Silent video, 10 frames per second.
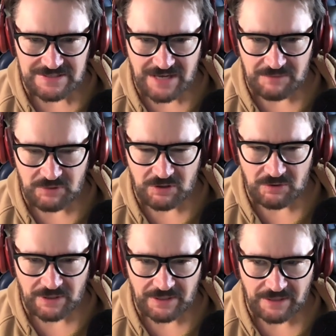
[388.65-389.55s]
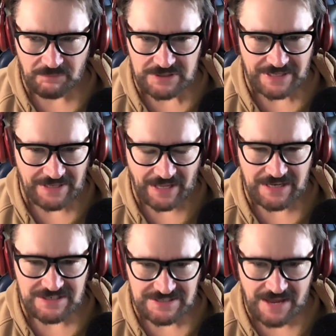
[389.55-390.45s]
debut, and it was in
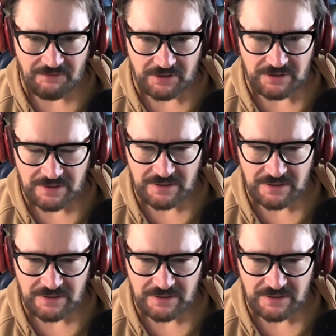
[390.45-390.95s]
'87.